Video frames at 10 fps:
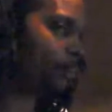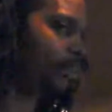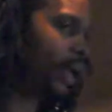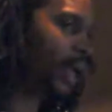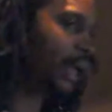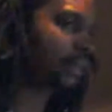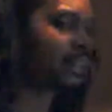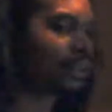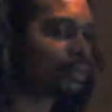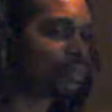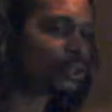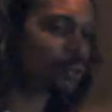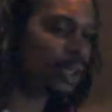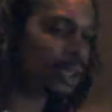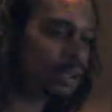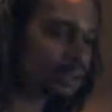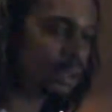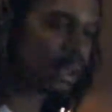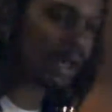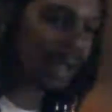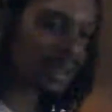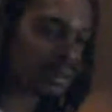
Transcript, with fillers: that had selfish ways, and I